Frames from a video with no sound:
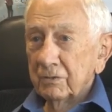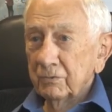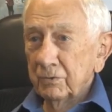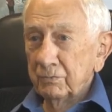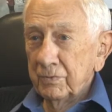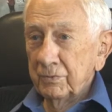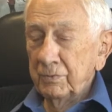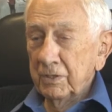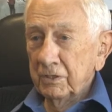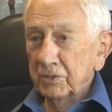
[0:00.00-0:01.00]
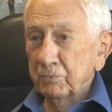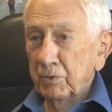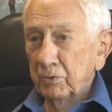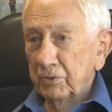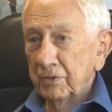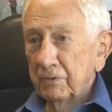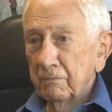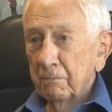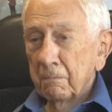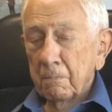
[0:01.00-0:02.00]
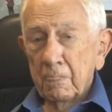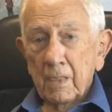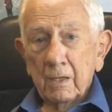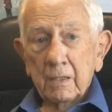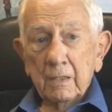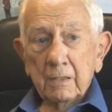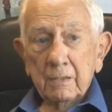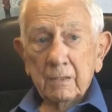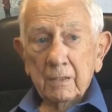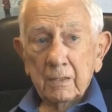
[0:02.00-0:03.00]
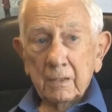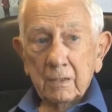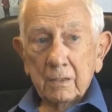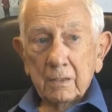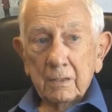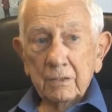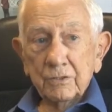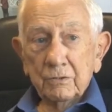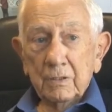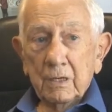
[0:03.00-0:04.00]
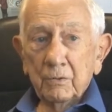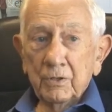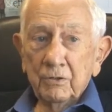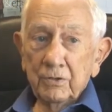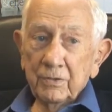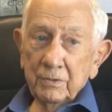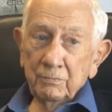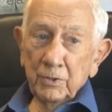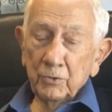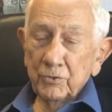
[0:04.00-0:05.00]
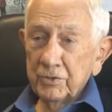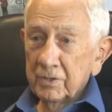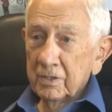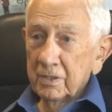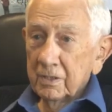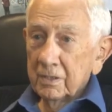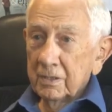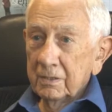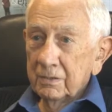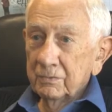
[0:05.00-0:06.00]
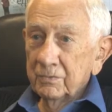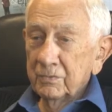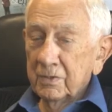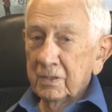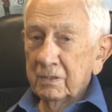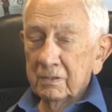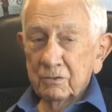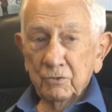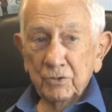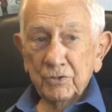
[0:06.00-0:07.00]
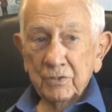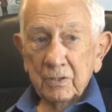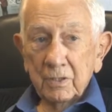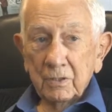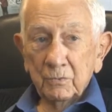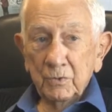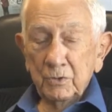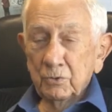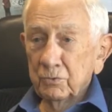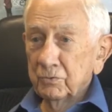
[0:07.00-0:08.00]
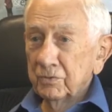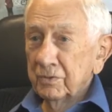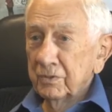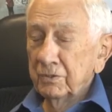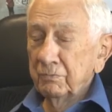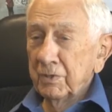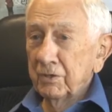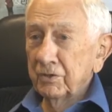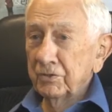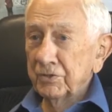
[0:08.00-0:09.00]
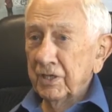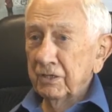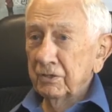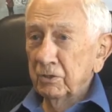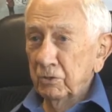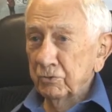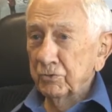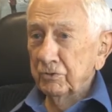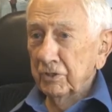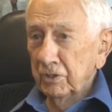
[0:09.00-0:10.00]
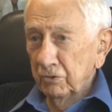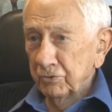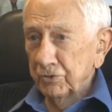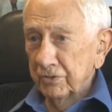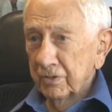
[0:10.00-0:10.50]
were being exploded. And, and so now we heard both. And, and of course, we knew the Americans getting closer and closer,